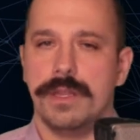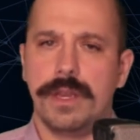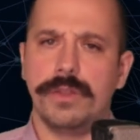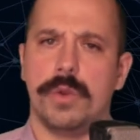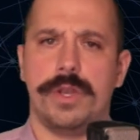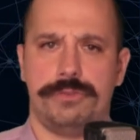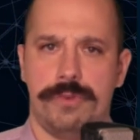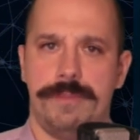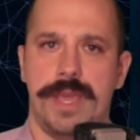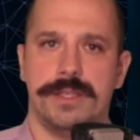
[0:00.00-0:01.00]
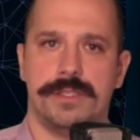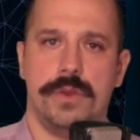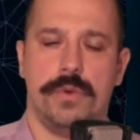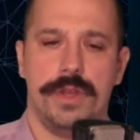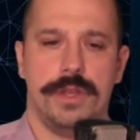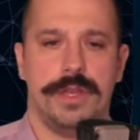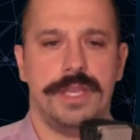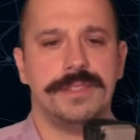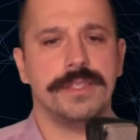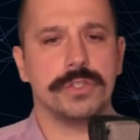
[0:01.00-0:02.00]
Now the question remains though,
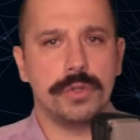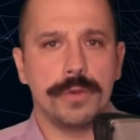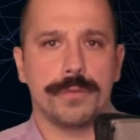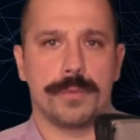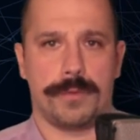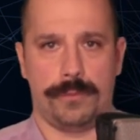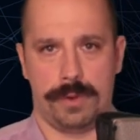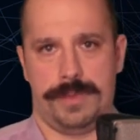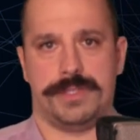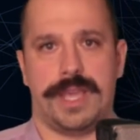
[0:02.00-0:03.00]
is this good for performance?